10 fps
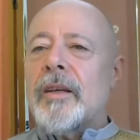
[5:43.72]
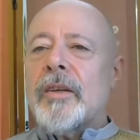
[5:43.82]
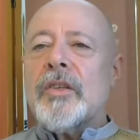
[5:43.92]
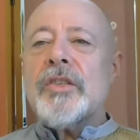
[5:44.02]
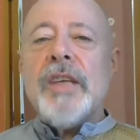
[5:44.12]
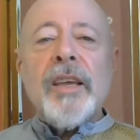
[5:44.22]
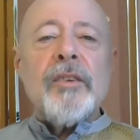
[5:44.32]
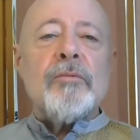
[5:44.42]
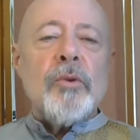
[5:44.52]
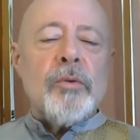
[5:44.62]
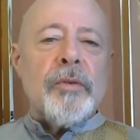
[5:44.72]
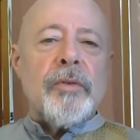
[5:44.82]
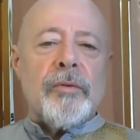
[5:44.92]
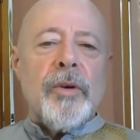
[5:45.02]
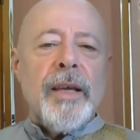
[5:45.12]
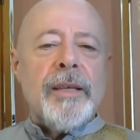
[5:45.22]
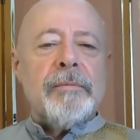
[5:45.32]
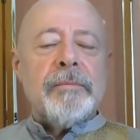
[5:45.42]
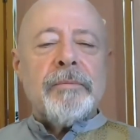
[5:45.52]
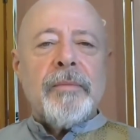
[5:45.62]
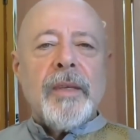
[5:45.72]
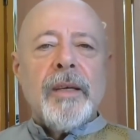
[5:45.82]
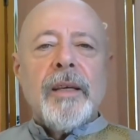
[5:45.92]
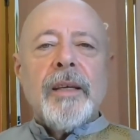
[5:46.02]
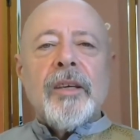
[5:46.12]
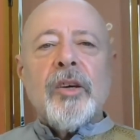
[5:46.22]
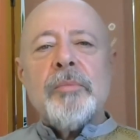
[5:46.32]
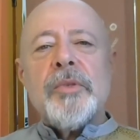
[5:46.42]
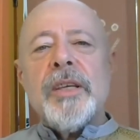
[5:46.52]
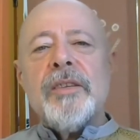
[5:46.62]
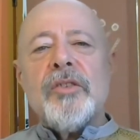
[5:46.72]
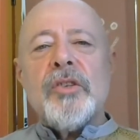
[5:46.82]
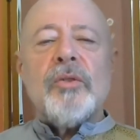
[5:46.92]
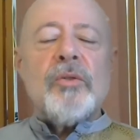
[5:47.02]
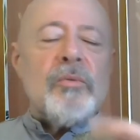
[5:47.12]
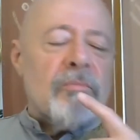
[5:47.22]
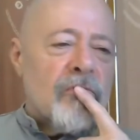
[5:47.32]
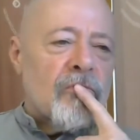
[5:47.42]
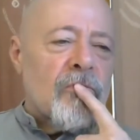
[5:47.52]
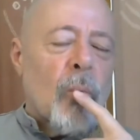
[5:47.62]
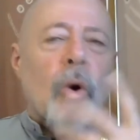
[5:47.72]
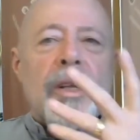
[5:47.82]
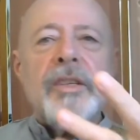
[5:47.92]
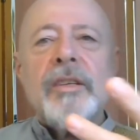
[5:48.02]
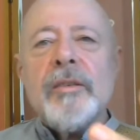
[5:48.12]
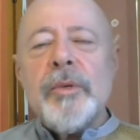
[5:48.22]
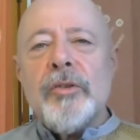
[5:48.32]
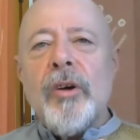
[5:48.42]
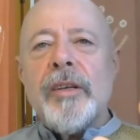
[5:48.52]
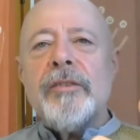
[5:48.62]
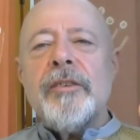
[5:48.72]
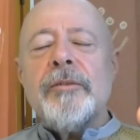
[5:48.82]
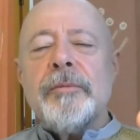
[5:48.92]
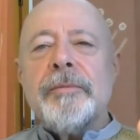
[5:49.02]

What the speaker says: The second rule of three comes into what is it that we're trying to do?